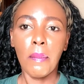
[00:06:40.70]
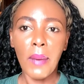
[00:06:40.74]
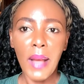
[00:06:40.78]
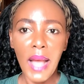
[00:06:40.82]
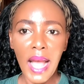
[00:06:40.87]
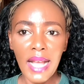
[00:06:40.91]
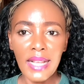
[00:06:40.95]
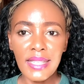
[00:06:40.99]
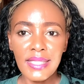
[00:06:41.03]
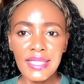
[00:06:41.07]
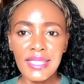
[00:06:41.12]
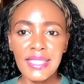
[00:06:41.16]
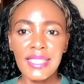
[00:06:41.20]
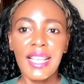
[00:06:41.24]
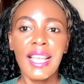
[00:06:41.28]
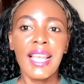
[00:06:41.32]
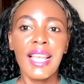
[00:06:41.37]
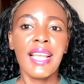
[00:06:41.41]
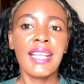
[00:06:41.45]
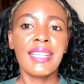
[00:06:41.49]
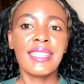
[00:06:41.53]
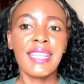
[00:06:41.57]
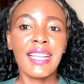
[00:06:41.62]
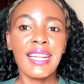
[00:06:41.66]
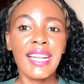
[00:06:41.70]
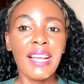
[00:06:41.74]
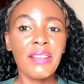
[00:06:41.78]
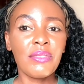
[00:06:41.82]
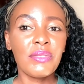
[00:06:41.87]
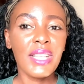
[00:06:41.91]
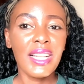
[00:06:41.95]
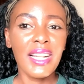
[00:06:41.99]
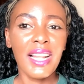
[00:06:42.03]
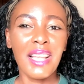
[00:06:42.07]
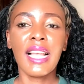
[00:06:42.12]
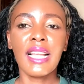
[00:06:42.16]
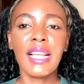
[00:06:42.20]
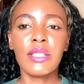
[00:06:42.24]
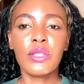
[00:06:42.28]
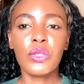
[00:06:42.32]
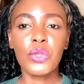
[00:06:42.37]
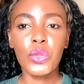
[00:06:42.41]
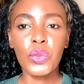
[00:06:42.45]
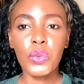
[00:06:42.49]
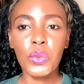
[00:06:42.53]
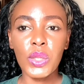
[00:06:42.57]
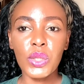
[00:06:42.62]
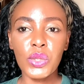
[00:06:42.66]
pass. Then after like
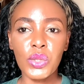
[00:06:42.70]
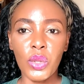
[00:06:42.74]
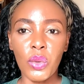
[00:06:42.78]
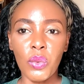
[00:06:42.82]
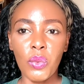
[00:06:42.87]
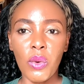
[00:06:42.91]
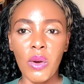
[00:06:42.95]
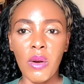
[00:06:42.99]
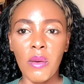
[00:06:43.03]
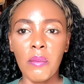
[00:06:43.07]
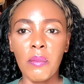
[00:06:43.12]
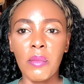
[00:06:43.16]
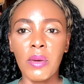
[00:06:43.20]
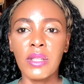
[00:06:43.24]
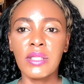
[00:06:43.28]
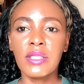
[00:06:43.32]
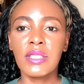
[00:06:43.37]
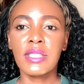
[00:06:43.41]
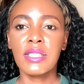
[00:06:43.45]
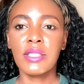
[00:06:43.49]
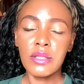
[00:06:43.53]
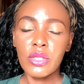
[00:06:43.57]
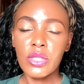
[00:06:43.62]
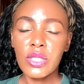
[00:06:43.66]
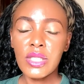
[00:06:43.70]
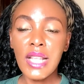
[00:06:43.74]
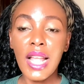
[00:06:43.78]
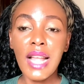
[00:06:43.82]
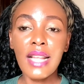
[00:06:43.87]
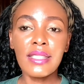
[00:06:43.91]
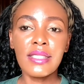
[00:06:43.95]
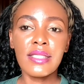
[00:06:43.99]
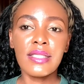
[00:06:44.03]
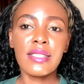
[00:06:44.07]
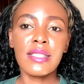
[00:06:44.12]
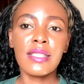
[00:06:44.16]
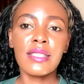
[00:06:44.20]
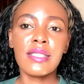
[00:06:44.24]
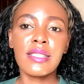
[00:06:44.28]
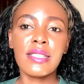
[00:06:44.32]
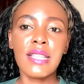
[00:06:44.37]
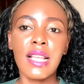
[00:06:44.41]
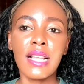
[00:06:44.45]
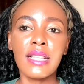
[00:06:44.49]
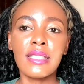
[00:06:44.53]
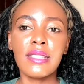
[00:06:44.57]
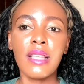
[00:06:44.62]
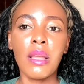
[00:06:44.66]
2 weeks or 1 month, you start the
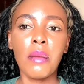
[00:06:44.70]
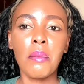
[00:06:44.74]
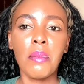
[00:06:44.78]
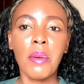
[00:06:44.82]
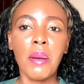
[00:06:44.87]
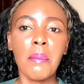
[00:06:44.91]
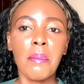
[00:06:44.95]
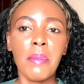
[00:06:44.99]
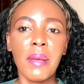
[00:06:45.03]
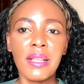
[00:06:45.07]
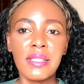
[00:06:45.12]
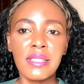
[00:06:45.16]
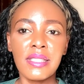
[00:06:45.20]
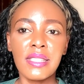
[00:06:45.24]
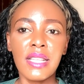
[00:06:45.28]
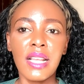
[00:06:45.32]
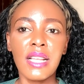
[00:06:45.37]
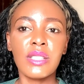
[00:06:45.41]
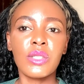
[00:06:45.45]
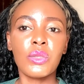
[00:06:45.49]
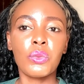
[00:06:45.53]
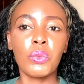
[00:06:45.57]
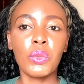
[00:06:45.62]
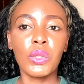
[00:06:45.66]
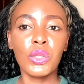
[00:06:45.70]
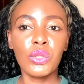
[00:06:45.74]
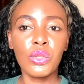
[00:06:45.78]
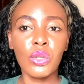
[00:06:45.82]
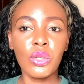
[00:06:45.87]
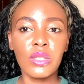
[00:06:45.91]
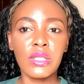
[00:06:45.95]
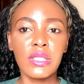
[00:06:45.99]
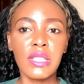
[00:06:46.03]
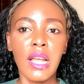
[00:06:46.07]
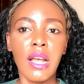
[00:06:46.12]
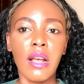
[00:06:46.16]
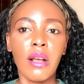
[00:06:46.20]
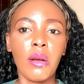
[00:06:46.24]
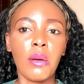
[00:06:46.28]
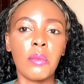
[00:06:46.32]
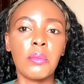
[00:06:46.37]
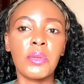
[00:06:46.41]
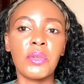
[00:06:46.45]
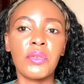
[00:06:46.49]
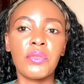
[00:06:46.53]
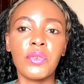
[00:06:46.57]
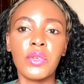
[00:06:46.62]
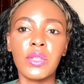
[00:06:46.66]
September masters with those that are
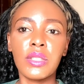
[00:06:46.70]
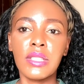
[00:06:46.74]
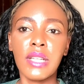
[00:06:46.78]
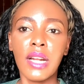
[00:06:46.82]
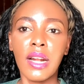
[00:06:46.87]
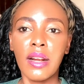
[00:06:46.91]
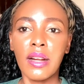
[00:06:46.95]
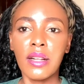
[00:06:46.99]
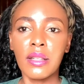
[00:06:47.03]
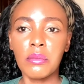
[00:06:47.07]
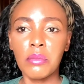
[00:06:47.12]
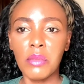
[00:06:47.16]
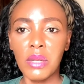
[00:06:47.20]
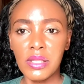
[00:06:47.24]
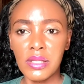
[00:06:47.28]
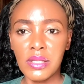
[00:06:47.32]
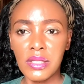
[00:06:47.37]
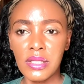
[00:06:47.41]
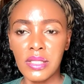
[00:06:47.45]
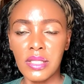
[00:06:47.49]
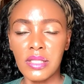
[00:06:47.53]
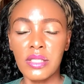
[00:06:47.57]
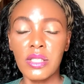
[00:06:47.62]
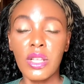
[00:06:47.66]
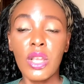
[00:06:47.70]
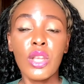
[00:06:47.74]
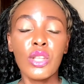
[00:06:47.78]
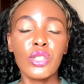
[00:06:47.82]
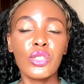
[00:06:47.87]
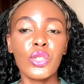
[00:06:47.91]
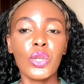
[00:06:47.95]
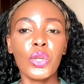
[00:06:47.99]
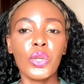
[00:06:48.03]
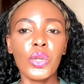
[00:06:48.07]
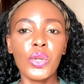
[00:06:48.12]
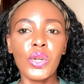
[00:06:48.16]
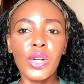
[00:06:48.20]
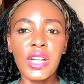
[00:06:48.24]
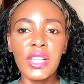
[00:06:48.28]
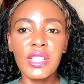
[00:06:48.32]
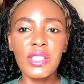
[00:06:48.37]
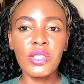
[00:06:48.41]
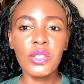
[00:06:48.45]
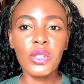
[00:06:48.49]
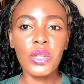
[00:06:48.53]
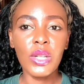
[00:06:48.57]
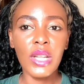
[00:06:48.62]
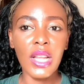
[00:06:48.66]
coming for direct masters. So you
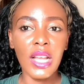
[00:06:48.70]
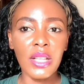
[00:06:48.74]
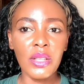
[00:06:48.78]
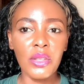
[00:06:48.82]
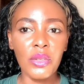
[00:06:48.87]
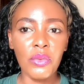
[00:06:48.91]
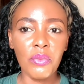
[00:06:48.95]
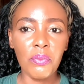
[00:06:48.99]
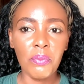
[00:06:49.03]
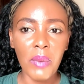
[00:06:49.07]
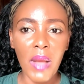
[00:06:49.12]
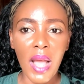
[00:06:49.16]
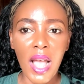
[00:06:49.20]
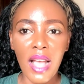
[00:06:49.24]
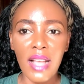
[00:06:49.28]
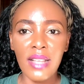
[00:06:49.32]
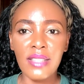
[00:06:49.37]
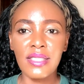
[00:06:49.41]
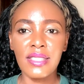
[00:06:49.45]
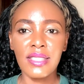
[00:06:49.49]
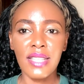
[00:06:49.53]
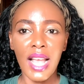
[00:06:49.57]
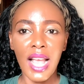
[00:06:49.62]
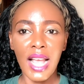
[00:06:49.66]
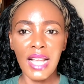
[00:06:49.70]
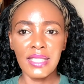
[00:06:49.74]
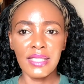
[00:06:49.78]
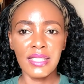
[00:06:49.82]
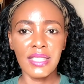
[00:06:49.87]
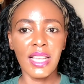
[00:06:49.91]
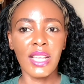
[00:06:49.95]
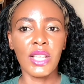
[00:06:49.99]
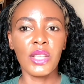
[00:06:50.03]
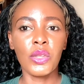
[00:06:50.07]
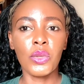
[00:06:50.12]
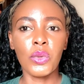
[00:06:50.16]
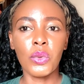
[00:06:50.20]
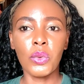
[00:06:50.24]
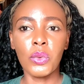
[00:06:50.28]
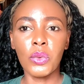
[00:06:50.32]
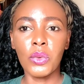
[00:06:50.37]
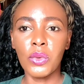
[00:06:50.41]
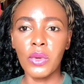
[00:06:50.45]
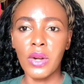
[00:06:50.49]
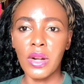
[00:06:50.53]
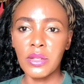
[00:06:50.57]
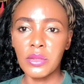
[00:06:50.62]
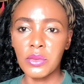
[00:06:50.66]
already know that you've passed, and then you
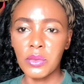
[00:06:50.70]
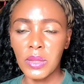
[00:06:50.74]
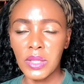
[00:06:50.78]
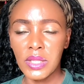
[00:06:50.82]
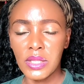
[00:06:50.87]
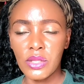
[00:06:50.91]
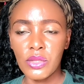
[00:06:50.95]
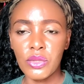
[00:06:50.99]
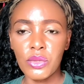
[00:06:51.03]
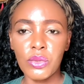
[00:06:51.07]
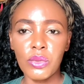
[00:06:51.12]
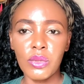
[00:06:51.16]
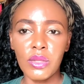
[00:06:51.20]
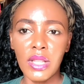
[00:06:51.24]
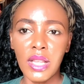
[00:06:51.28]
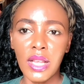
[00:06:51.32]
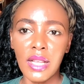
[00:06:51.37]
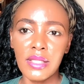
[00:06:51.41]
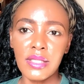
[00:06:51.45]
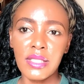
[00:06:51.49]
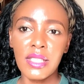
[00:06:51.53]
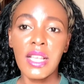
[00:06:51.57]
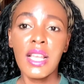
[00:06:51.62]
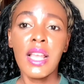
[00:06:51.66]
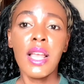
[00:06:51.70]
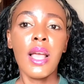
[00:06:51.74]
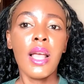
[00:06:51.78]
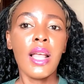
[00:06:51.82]
graduate to that.